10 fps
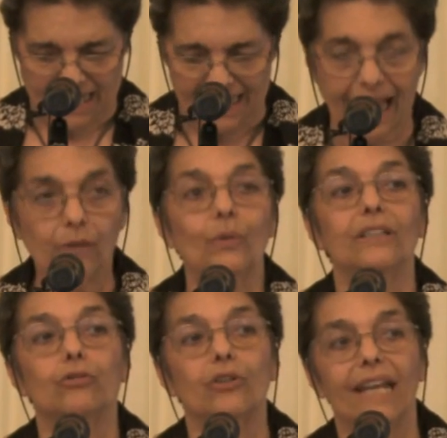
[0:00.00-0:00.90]
that
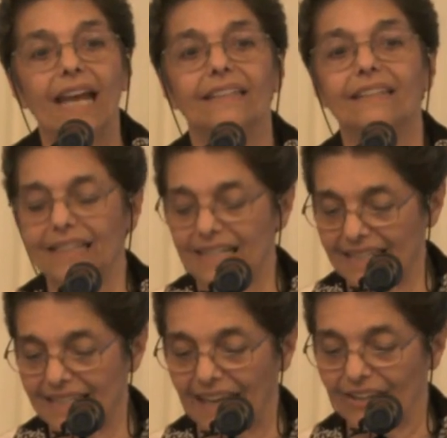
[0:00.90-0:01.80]
will create the
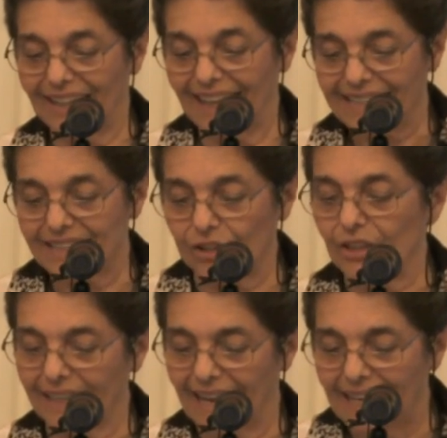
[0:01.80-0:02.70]
necessary
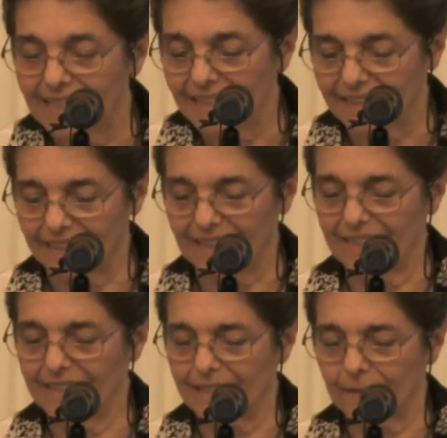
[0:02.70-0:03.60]

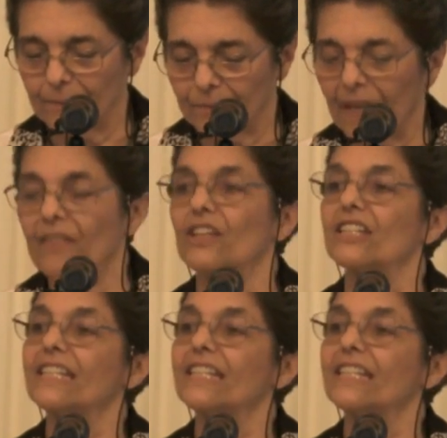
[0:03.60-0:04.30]
externalities, the